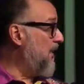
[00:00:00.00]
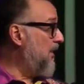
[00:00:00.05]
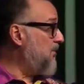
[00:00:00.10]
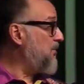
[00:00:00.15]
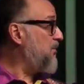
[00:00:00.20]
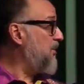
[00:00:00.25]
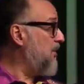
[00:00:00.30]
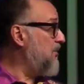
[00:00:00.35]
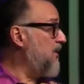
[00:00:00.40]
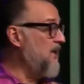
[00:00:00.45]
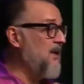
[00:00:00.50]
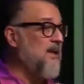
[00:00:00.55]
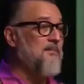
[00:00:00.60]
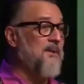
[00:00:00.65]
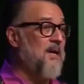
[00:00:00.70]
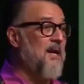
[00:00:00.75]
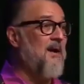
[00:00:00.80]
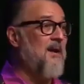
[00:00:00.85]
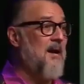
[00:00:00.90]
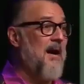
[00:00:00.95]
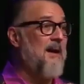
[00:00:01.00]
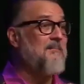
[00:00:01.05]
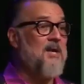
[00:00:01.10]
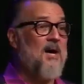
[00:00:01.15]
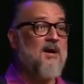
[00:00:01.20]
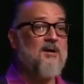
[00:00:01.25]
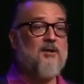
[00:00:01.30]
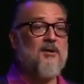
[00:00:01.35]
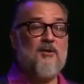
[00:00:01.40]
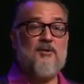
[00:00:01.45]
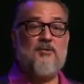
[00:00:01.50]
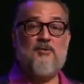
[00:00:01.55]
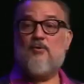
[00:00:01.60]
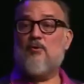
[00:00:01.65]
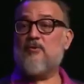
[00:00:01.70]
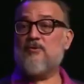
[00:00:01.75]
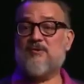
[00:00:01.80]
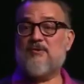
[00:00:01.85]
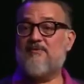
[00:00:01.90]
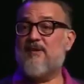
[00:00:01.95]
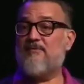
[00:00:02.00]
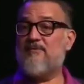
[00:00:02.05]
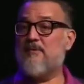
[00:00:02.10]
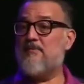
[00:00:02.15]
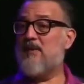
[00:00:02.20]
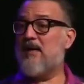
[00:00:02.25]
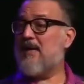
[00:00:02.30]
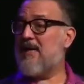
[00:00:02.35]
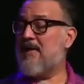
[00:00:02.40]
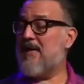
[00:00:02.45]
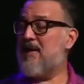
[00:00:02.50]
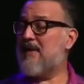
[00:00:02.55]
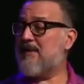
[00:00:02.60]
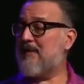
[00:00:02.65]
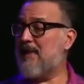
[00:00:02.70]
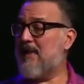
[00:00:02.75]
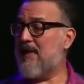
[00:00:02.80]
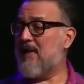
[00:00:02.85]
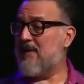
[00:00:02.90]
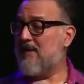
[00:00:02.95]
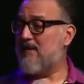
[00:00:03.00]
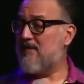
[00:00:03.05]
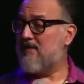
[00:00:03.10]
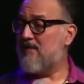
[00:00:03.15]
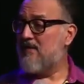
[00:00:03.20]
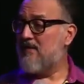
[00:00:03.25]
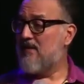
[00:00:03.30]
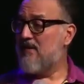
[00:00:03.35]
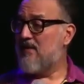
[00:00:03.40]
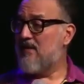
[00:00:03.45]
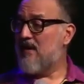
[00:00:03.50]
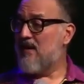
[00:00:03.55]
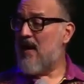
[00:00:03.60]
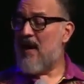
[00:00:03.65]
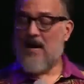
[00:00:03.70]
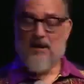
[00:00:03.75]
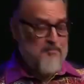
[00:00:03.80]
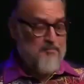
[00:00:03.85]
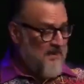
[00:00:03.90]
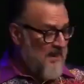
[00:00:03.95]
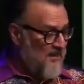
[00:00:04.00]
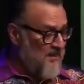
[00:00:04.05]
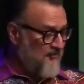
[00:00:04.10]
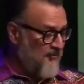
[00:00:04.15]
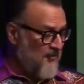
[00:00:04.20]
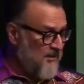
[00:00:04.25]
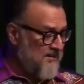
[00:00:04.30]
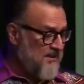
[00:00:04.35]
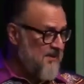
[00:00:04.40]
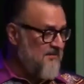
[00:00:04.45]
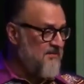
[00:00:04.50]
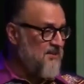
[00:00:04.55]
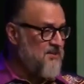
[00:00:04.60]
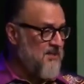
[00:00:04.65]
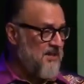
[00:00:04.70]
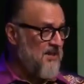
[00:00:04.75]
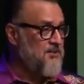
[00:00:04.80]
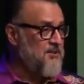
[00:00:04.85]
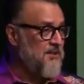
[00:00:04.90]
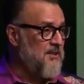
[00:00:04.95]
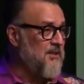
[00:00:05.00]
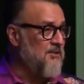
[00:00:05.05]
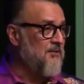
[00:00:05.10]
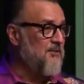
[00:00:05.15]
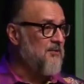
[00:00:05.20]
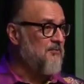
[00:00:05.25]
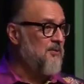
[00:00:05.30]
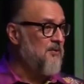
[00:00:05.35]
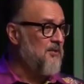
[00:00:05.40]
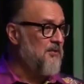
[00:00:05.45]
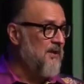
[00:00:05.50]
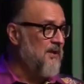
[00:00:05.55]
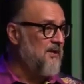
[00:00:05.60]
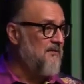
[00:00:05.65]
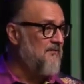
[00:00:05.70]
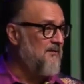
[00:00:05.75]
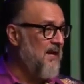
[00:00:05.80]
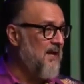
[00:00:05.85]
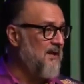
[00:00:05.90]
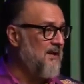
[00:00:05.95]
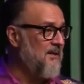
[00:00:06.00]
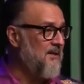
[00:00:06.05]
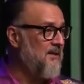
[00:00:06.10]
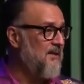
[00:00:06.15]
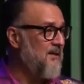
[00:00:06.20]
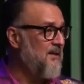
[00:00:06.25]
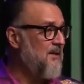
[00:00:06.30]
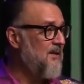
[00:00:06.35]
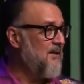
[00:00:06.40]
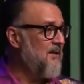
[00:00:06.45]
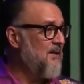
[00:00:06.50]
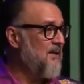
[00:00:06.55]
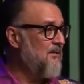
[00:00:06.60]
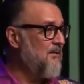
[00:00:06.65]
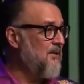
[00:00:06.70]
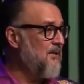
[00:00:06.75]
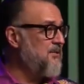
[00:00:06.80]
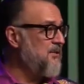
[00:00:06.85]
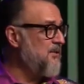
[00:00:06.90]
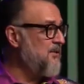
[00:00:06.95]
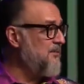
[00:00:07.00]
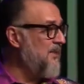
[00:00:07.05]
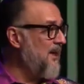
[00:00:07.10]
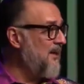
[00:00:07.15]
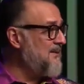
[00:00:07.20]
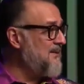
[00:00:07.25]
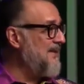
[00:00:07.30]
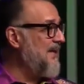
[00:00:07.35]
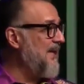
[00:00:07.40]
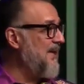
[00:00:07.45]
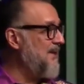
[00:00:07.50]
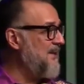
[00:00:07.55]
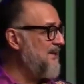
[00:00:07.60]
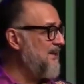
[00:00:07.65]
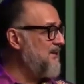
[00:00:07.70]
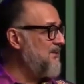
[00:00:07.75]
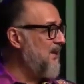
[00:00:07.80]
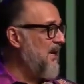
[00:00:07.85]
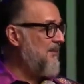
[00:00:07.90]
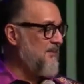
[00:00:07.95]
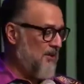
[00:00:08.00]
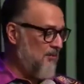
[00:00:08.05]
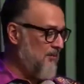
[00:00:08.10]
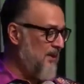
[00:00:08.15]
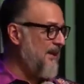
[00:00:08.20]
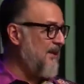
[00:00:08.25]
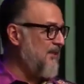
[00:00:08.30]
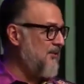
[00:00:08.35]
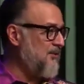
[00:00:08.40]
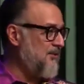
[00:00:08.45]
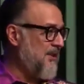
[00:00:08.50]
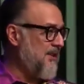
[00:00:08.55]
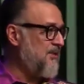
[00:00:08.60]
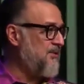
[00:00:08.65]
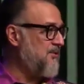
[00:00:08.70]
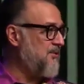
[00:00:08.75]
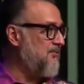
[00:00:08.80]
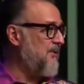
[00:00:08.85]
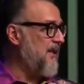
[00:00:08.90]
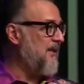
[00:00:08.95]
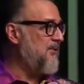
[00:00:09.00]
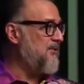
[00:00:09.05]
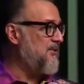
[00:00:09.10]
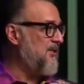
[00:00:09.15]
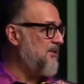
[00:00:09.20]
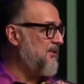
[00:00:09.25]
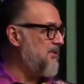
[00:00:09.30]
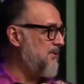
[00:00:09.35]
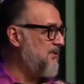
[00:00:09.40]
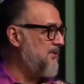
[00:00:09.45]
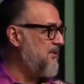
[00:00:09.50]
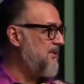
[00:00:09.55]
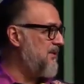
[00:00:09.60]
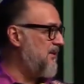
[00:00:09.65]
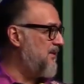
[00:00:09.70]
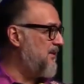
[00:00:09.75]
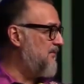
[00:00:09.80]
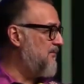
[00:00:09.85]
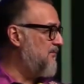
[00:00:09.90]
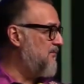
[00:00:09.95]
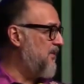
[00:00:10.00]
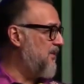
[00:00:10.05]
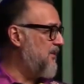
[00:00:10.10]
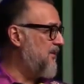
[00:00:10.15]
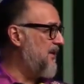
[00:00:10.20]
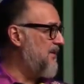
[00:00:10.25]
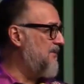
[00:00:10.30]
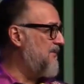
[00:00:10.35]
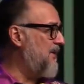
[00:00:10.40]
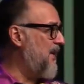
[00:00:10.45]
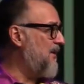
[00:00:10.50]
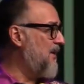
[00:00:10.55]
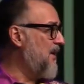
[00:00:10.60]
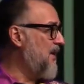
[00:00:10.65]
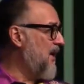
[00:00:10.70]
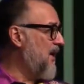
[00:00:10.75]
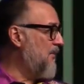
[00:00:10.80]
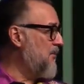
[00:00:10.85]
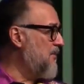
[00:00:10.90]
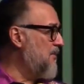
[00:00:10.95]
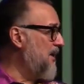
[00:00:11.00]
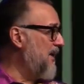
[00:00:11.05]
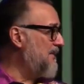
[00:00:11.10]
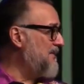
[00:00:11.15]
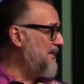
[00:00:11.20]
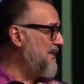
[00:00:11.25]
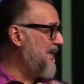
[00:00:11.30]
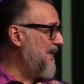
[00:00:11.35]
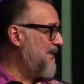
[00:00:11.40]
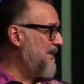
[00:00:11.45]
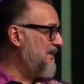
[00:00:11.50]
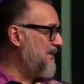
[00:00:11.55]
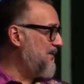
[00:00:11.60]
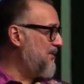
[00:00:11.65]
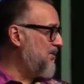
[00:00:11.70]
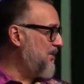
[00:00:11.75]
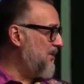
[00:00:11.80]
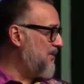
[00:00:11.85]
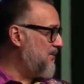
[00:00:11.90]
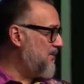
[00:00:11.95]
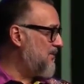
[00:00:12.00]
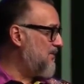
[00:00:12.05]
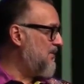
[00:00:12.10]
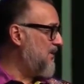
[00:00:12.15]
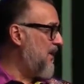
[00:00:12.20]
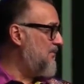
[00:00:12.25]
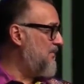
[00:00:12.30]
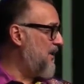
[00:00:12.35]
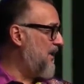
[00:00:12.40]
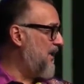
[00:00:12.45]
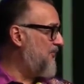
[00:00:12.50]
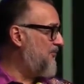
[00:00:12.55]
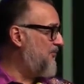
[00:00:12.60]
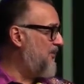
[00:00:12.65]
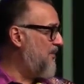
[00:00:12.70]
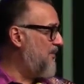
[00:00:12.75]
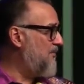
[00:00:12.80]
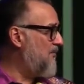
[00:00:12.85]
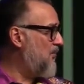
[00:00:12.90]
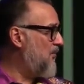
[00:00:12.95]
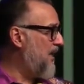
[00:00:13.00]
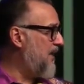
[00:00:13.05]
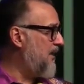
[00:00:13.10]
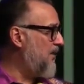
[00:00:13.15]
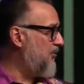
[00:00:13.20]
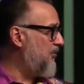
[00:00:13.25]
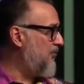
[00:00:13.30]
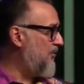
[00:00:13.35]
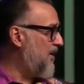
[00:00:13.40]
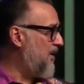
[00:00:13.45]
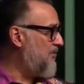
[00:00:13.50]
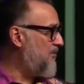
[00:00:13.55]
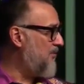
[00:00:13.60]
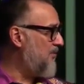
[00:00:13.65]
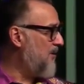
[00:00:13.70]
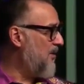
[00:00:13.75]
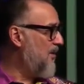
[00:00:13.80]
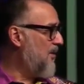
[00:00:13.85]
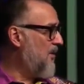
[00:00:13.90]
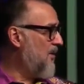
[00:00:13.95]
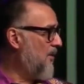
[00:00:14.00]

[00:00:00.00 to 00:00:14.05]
They're showing up, but I'm knocking on the doors of everybody I can. I applied for a TV station here in the Rio Grande Valley. We're just about to get it. In, I'm in a radio station, radio station in, in the Rio Grande Valley, and we're about to get it in Jesus' name, an FM radio station.